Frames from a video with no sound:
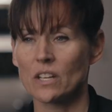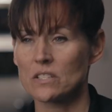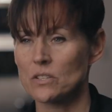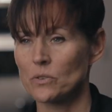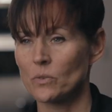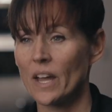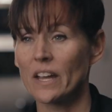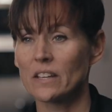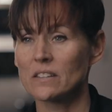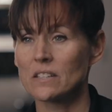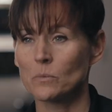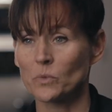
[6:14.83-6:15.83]
I wanted to use some
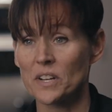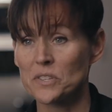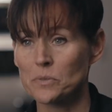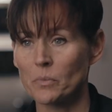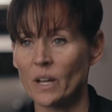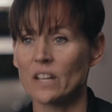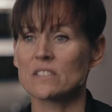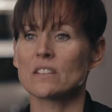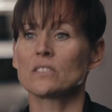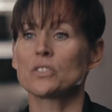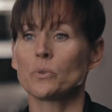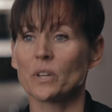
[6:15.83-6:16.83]
nice primes, but
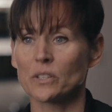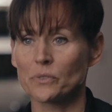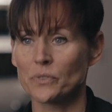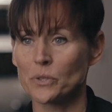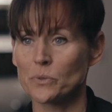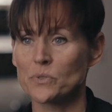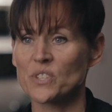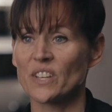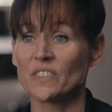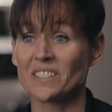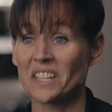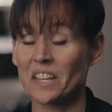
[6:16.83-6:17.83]
I didn't have the time for
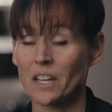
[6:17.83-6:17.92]
that.